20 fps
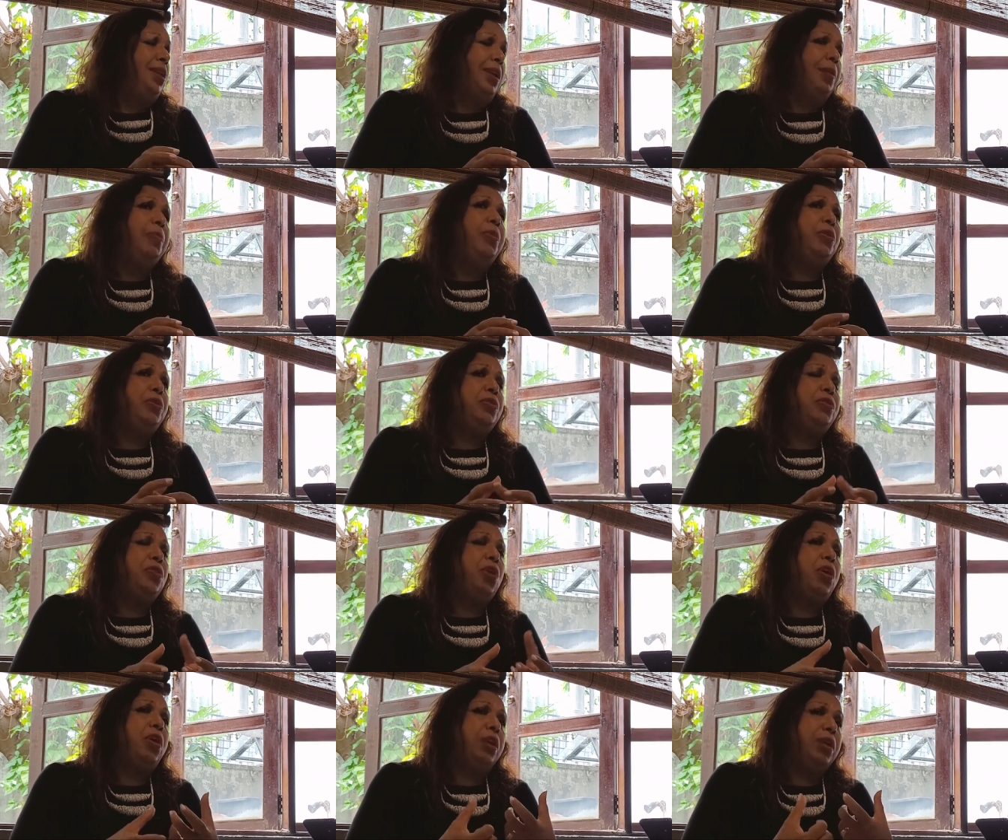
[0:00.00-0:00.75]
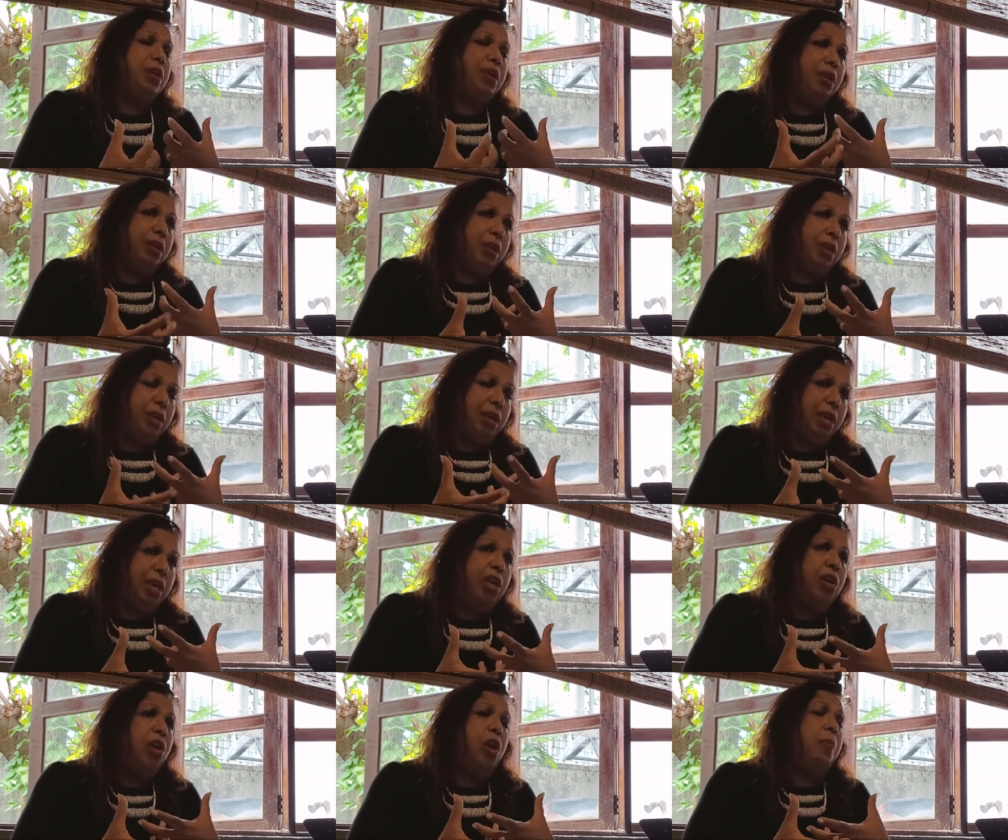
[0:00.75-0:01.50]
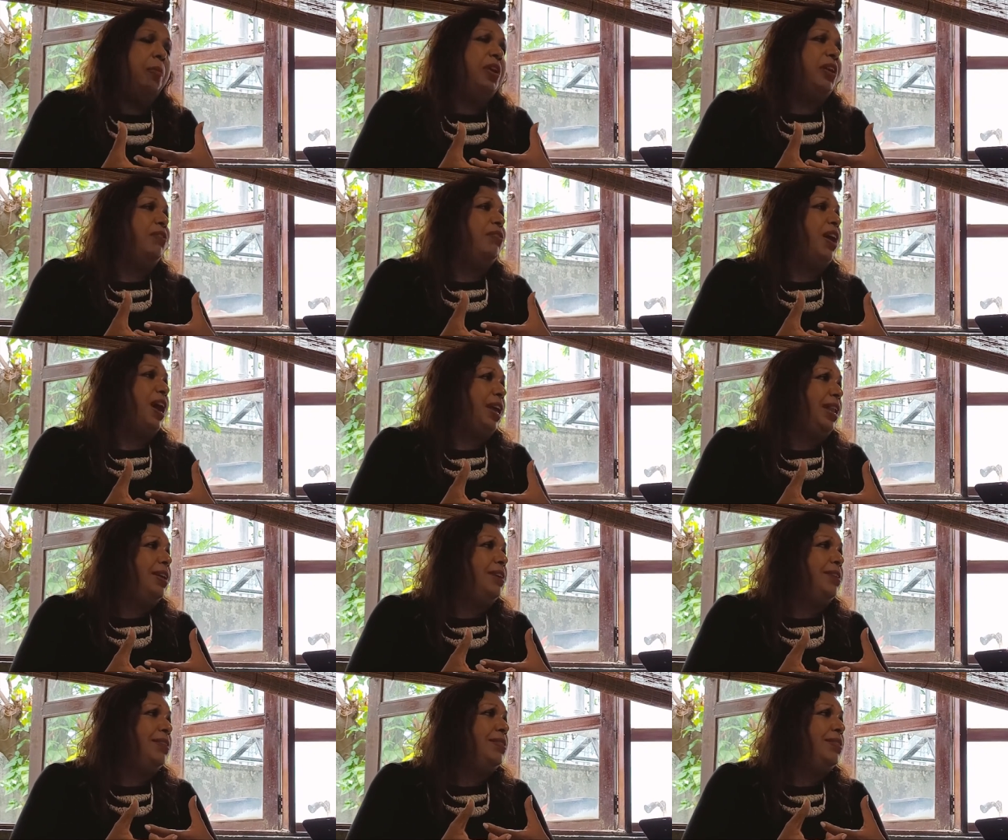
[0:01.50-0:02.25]
abuse or e economic
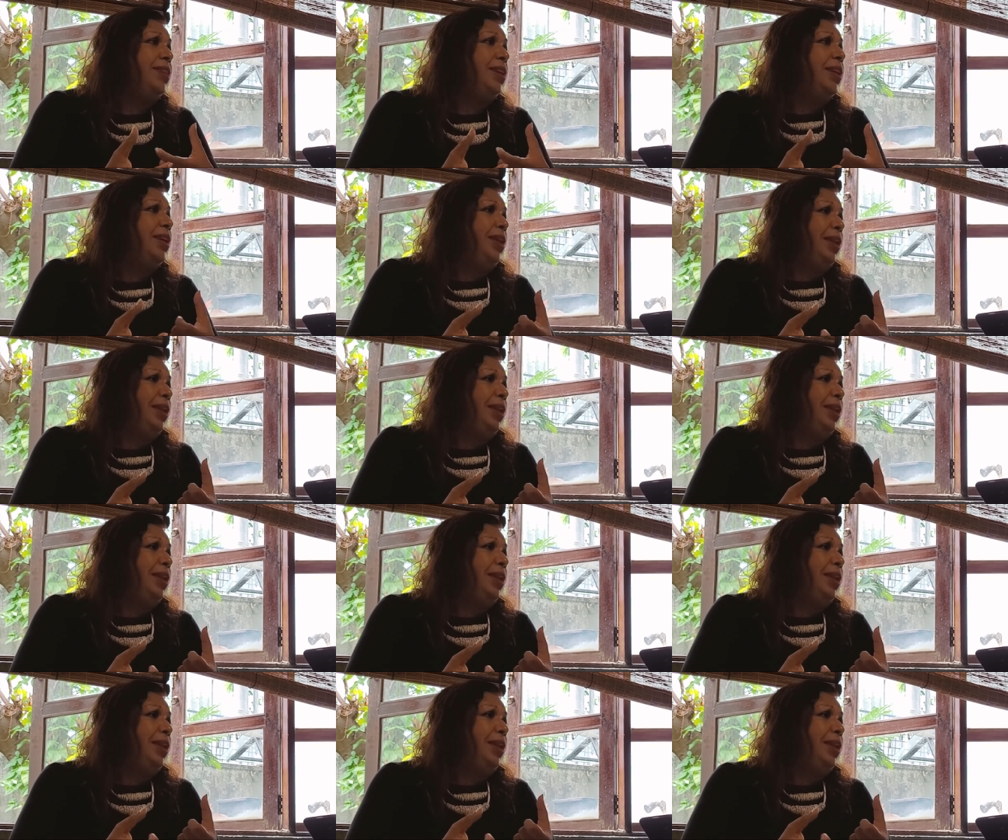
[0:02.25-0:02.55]
violence.